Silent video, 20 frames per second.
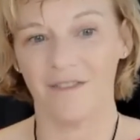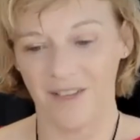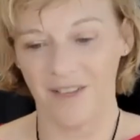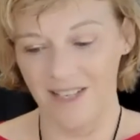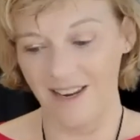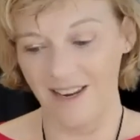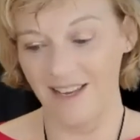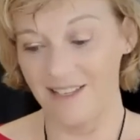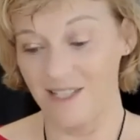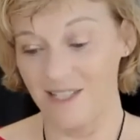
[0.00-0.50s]

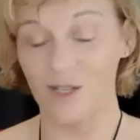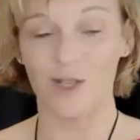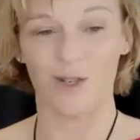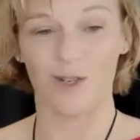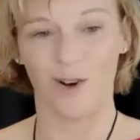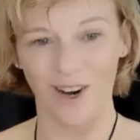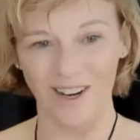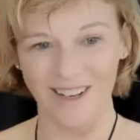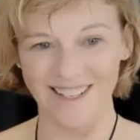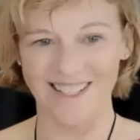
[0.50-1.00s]
It's a
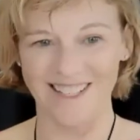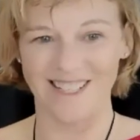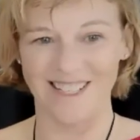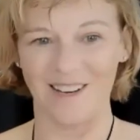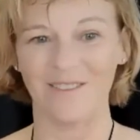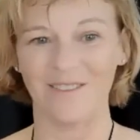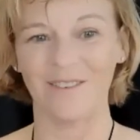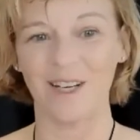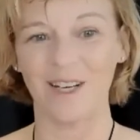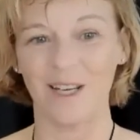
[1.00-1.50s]
start. It's
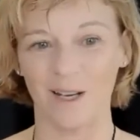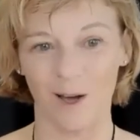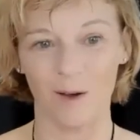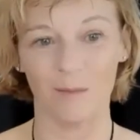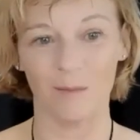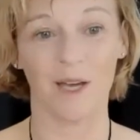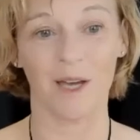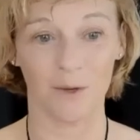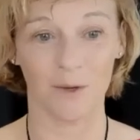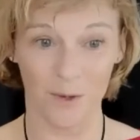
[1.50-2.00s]
definitely a
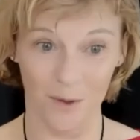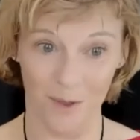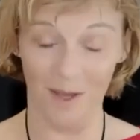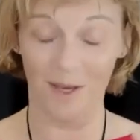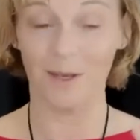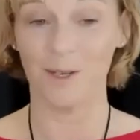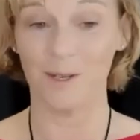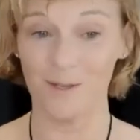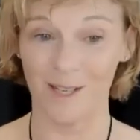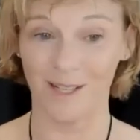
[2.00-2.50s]
lot better
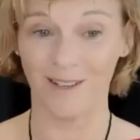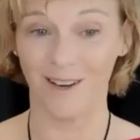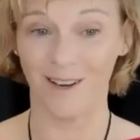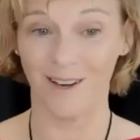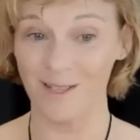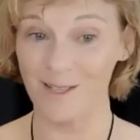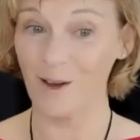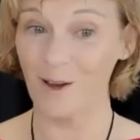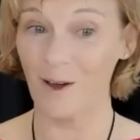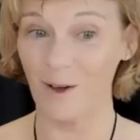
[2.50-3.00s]
than using
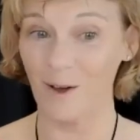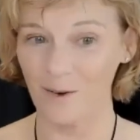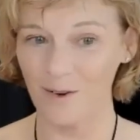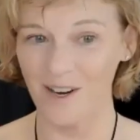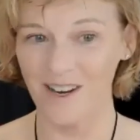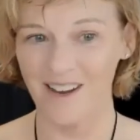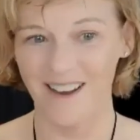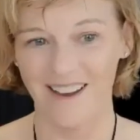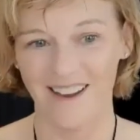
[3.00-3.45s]
lines of code,